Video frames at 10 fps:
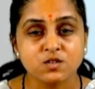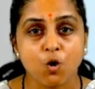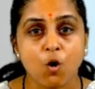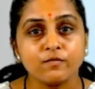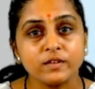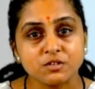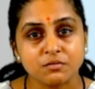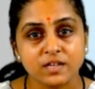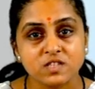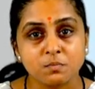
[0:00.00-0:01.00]
of the
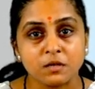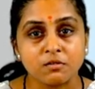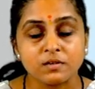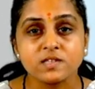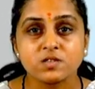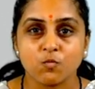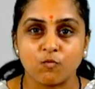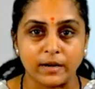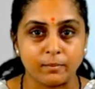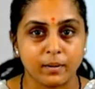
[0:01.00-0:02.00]
trace minerals
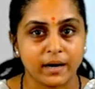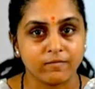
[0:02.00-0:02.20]
one by